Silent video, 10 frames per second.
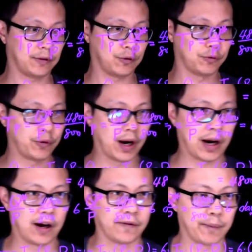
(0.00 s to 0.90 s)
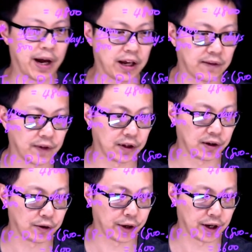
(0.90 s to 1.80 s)
to run out of my
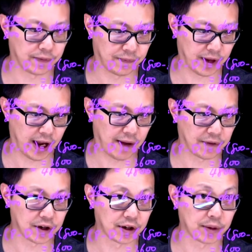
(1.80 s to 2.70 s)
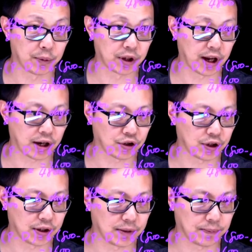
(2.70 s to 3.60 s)
inventory after the
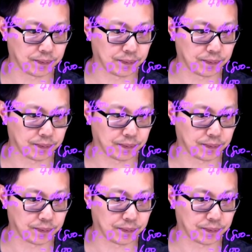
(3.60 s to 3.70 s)
productions.